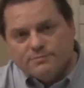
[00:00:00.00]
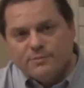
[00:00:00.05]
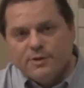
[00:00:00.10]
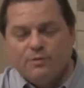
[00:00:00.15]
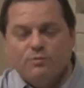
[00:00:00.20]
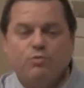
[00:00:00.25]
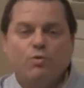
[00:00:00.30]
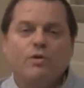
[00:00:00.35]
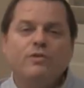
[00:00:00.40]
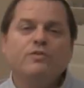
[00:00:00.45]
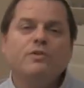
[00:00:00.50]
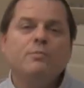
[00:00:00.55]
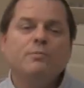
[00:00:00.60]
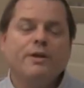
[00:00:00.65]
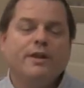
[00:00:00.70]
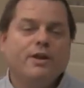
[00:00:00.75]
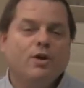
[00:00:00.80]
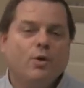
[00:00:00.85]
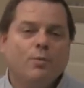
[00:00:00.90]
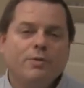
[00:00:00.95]
Unfortunately,
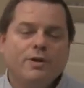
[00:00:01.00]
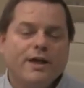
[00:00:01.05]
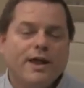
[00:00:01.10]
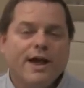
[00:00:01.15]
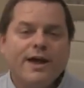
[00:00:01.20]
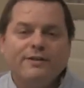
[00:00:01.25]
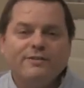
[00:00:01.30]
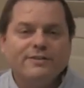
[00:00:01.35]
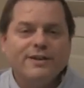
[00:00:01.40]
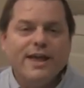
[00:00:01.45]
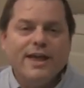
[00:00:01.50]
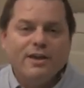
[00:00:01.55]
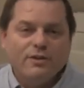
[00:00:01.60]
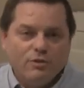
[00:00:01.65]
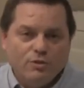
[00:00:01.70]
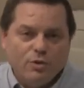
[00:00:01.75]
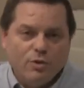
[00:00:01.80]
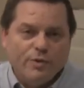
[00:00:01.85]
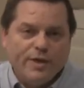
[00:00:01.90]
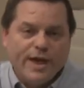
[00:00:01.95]
many opiate addicts can't
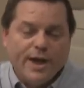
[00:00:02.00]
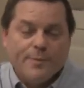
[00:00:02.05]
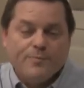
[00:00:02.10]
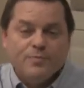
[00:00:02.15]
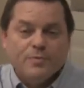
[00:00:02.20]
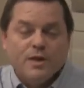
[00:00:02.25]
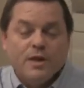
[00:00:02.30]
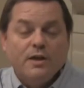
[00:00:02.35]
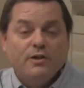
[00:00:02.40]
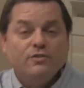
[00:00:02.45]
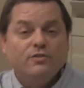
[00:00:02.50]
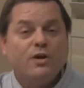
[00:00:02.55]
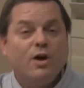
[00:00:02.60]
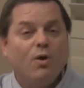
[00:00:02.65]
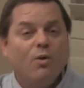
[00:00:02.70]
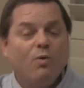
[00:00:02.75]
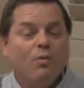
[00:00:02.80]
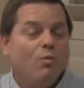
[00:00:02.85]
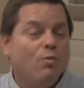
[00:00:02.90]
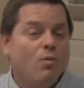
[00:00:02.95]
do that.
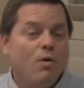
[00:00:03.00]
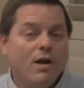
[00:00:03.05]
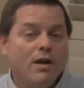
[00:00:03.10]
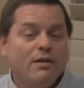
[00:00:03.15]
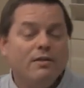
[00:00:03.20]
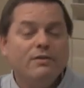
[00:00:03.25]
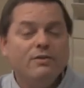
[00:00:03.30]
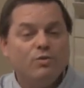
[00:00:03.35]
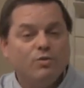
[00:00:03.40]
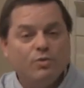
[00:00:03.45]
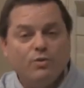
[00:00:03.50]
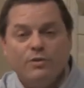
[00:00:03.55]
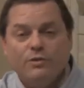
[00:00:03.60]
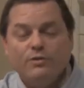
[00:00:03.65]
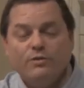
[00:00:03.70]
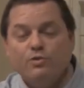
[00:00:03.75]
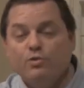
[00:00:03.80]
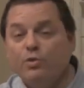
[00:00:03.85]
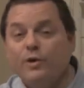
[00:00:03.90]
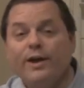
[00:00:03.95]
So one
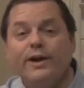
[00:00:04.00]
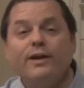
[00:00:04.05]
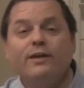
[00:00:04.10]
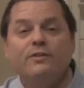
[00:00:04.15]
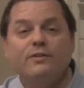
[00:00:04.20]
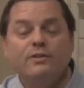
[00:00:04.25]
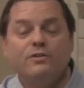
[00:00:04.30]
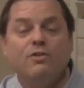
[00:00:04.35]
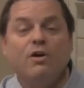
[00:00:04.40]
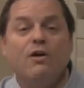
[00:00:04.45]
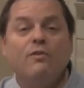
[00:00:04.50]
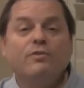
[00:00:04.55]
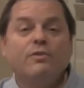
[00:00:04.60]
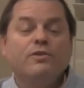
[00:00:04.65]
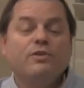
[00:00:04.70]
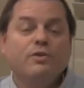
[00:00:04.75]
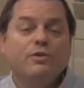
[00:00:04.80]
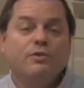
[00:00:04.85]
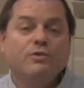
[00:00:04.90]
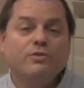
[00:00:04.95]
trick that's
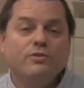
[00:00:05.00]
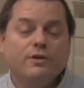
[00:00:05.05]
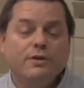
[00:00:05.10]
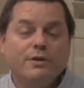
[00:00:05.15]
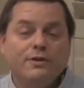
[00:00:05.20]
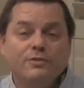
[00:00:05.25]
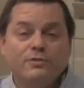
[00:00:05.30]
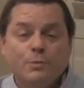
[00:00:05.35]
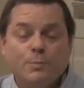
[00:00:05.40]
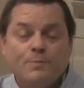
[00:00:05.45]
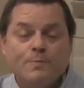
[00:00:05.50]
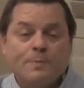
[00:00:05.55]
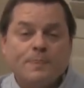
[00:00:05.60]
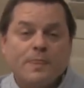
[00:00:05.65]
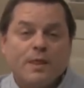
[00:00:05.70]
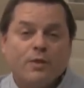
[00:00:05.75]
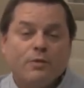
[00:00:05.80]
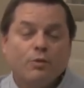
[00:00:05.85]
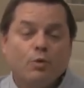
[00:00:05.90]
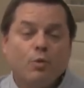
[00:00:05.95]
often used is
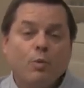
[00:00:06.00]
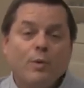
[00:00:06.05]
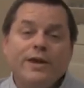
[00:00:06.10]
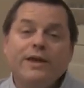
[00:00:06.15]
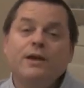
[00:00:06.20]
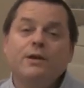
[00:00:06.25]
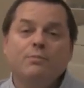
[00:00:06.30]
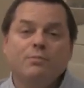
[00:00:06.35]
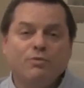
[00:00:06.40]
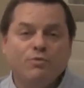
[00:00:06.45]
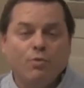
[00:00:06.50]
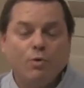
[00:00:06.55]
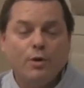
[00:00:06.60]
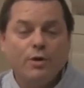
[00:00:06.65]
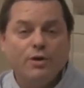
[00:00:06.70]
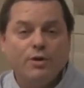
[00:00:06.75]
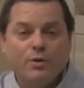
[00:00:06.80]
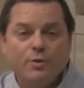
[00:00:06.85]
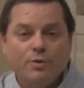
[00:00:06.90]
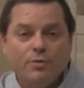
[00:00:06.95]
the week before
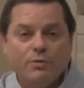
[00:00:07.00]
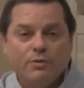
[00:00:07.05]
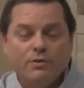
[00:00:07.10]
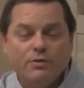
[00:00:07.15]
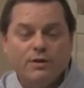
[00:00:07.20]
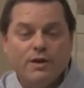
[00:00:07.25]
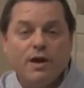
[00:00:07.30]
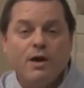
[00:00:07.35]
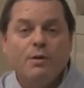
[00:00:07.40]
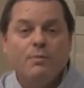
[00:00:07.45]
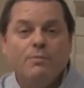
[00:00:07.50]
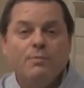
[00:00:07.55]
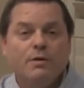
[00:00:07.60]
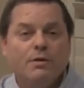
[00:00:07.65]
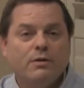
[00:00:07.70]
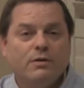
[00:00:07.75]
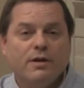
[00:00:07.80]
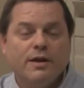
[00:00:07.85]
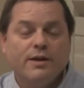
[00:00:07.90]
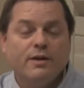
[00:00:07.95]
you come
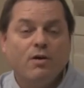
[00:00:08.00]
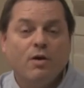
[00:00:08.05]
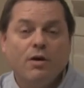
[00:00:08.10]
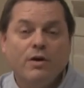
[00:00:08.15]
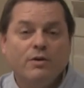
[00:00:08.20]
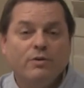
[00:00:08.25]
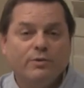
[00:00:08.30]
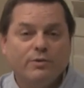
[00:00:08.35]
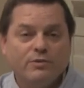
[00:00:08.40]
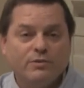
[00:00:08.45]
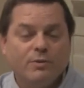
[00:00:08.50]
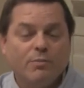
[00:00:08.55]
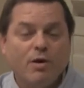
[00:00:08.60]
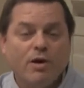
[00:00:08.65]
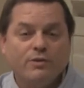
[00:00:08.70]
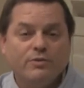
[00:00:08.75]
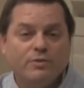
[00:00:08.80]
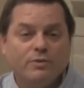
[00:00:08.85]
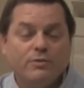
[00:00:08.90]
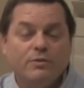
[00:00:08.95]
onto a
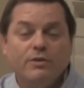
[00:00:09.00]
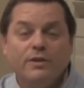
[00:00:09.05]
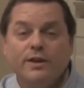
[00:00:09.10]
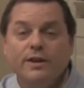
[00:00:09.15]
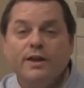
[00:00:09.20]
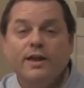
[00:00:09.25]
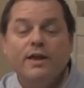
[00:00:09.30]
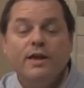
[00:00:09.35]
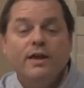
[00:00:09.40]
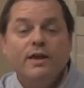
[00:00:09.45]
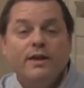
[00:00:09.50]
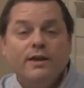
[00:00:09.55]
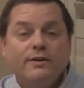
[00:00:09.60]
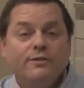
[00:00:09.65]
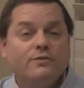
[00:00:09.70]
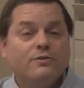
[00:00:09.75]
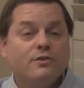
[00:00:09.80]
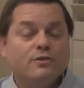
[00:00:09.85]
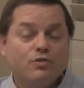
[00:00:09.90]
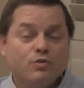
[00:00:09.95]
Suboxone clinic
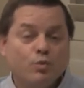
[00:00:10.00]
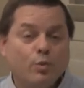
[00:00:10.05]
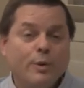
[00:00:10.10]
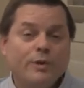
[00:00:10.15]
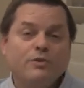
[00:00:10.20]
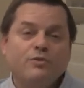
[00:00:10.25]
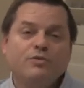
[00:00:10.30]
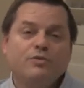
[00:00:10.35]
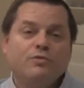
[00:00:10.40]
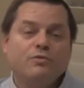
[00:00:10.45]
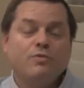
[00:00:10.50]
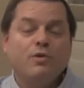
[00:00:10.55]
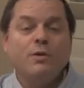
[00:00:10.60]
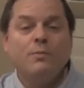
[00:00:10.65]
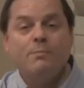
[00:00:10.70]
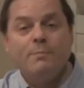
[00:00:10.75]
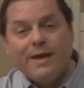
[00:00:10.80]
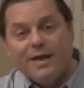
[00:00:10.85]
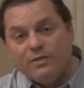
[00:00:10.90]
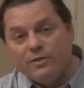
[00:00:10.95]
is to switch
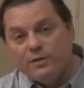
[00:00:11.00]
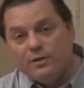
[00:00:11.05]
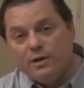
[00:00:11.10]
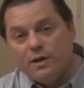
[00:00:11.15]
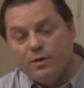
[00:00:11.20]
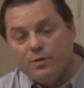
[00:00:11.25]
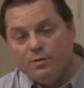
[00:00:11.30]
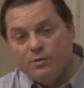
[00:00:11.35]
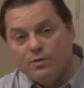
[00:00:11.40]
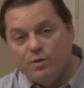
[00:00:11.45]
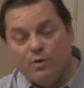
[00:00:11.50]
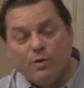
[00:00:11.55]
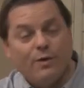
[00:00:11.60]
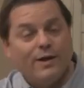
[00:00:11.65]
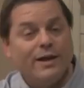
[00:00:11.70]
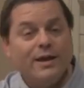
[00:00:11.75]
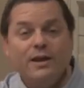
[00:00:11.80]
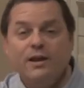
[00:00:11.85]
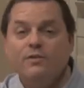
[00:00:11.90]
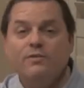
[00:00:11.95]
from methadone or
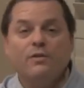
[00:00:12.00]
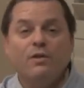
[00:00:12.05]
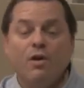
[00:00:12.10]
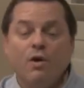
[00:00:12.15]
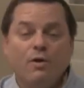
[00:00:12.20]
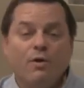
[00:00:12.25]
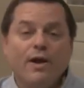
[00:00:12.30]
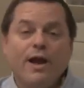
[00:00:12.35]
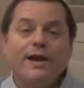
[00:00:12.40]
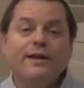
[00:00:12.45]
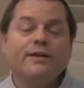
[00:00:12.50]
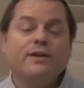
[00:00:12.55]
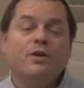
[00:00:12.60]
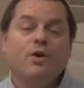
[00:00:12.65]
any of the longer-acting